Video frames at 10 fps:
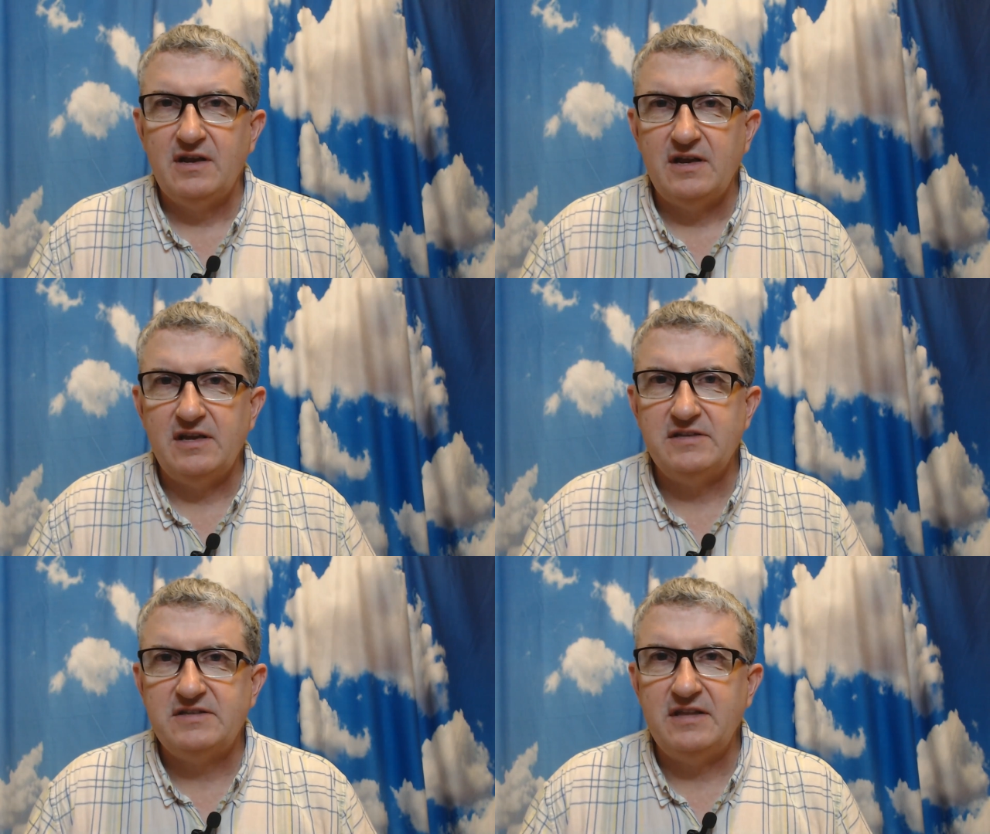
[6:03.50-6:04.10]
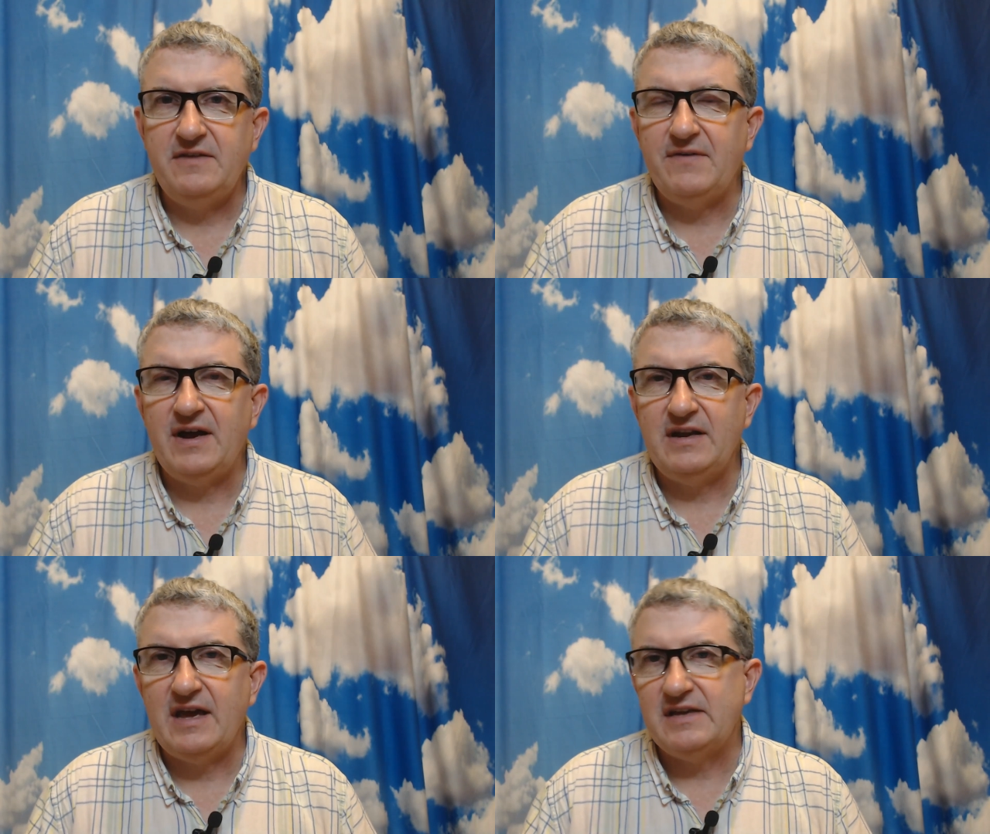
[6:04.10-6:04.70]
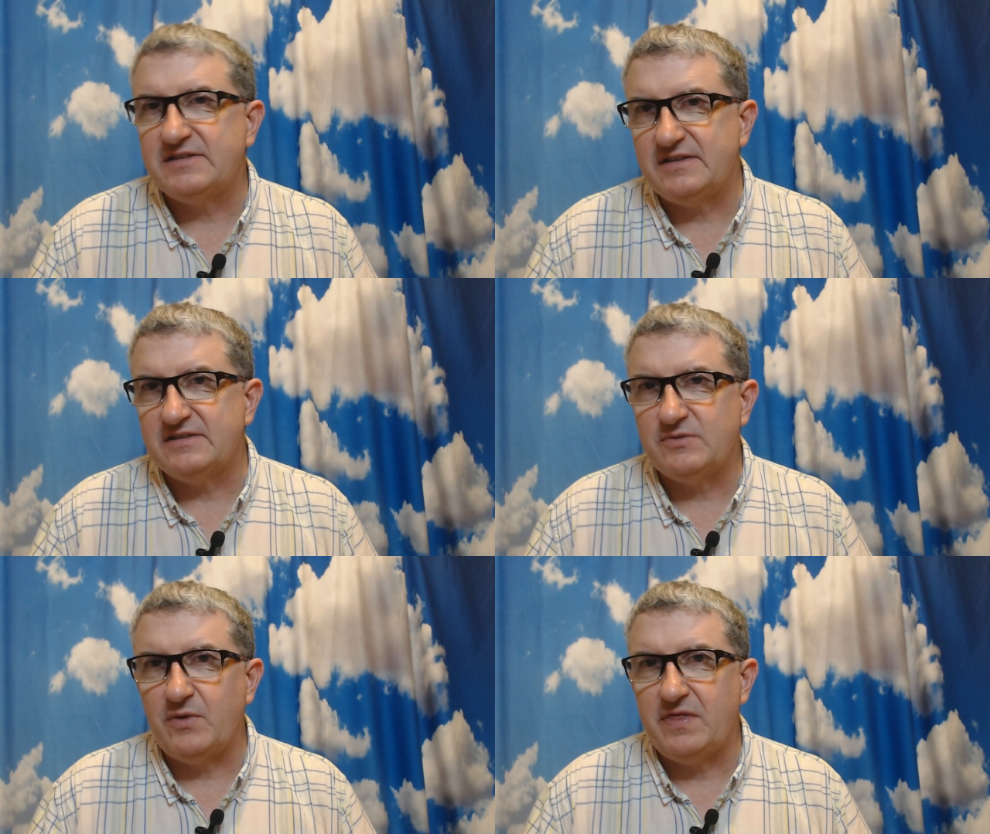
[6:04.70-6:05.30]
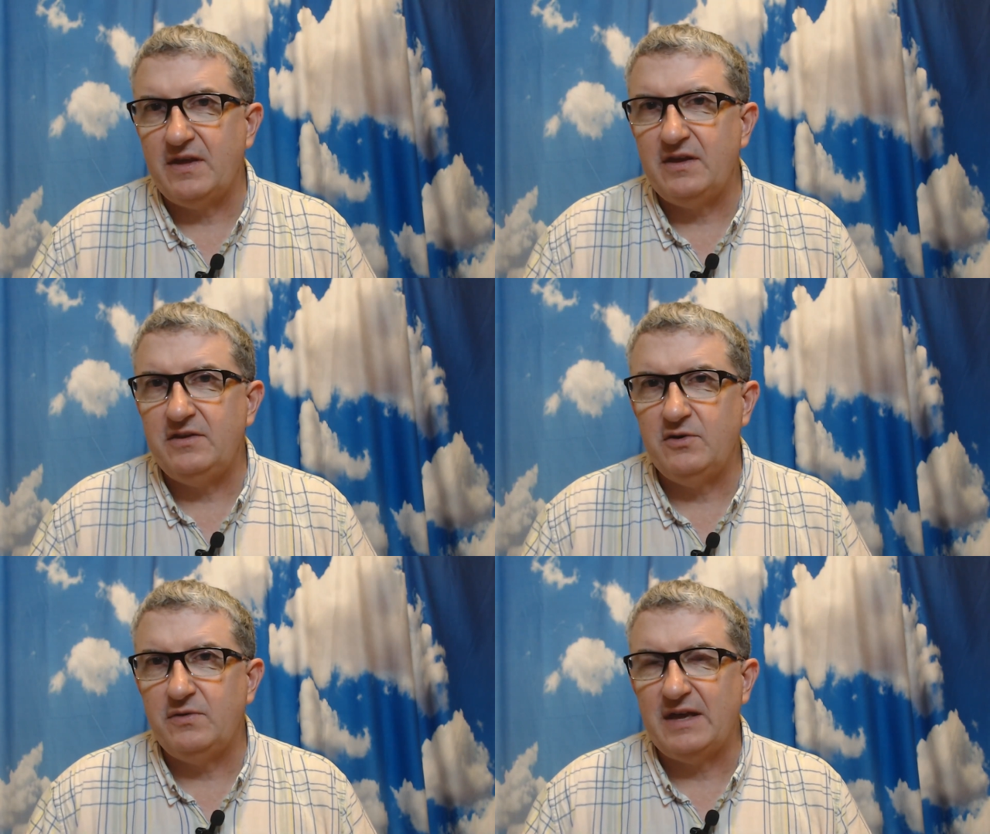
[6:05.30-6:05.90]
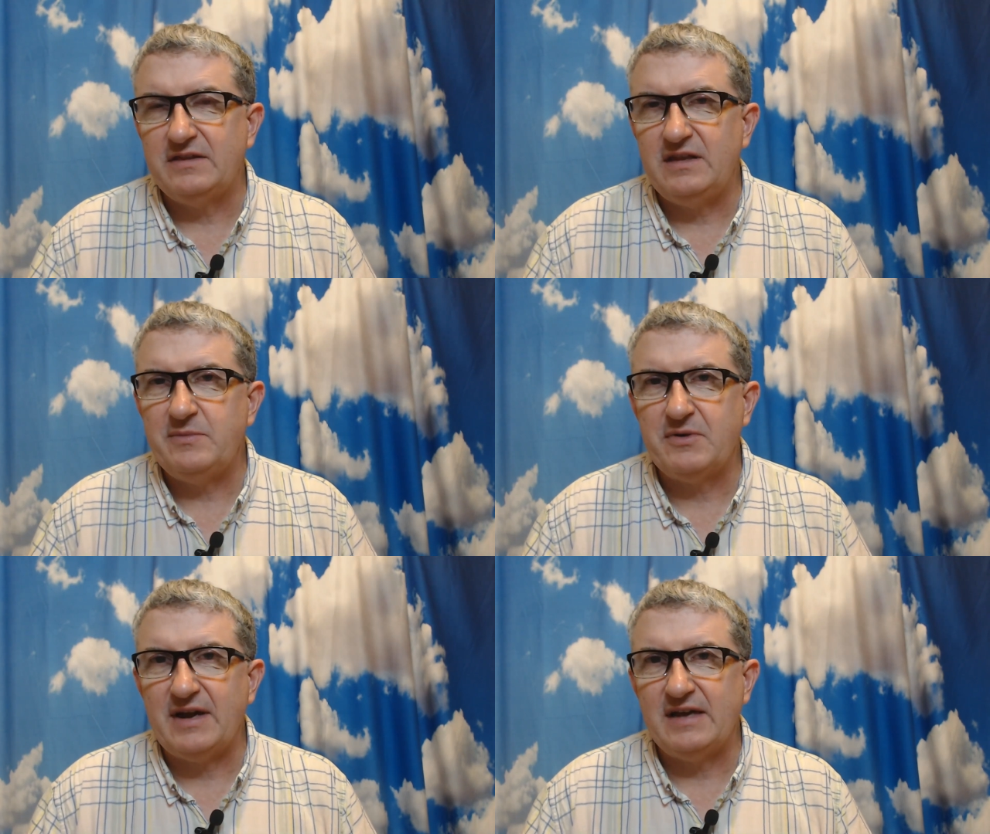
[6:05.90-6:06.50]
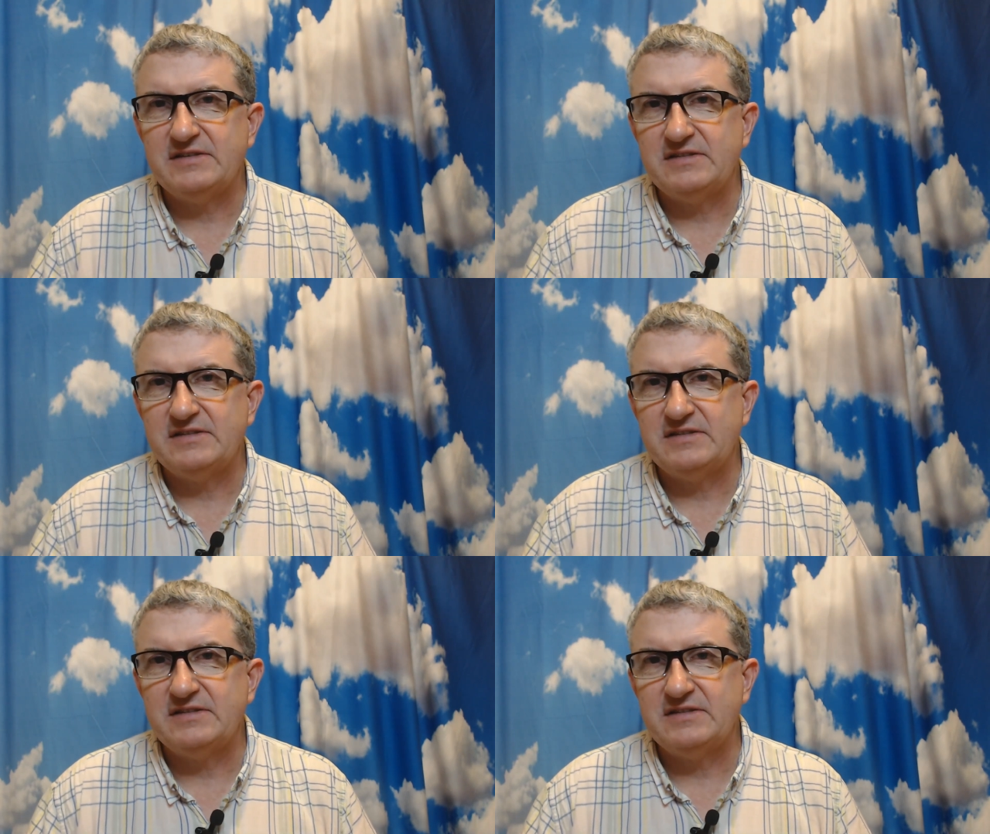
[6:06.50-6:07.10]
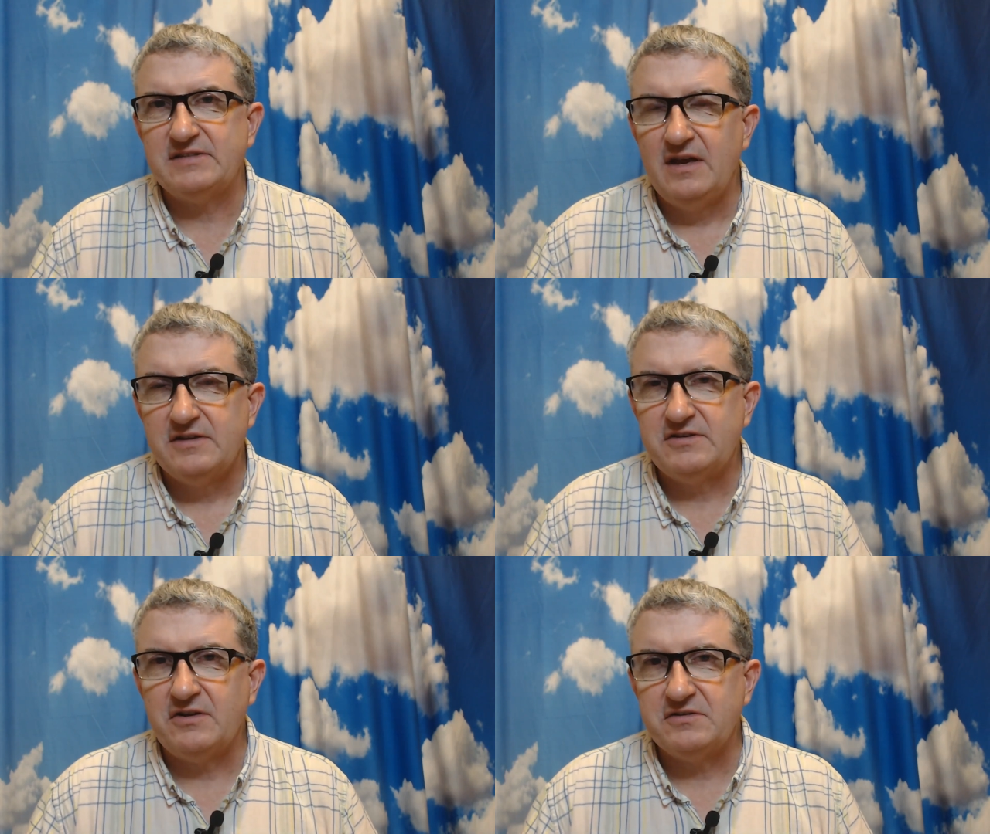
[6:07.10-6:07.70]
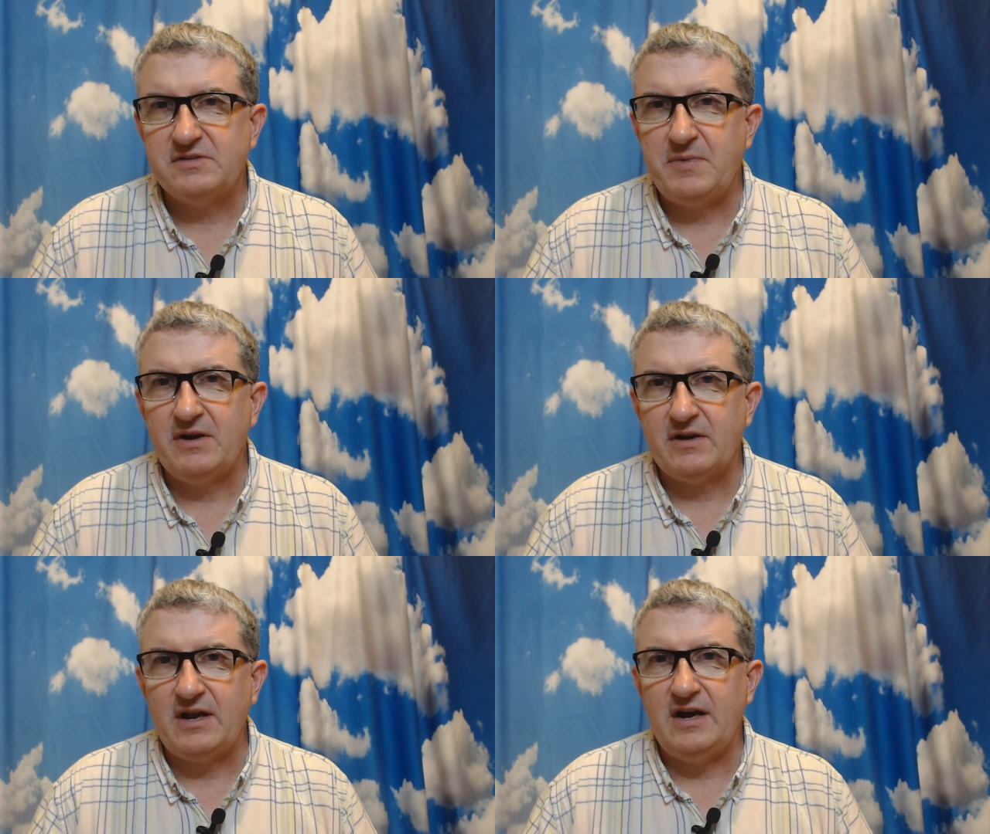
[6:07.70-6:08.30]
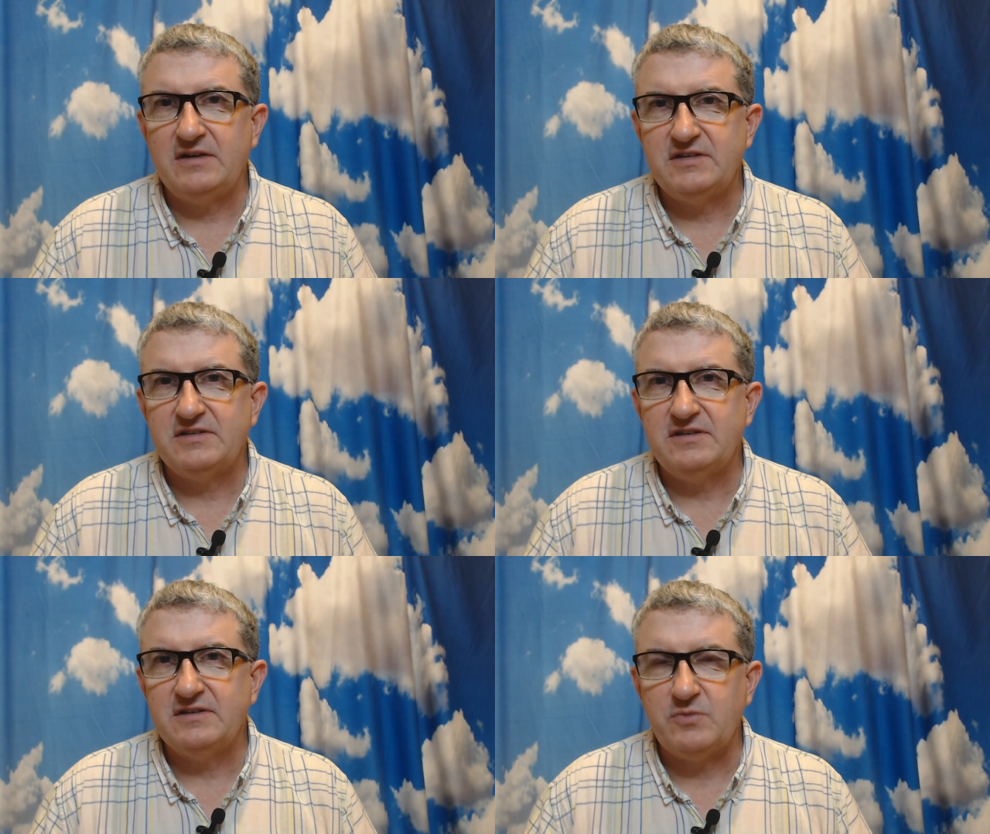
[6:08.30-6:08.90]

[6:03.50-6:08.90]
is the divine essence within you, that deeper essence, soul, spirit, consciousness,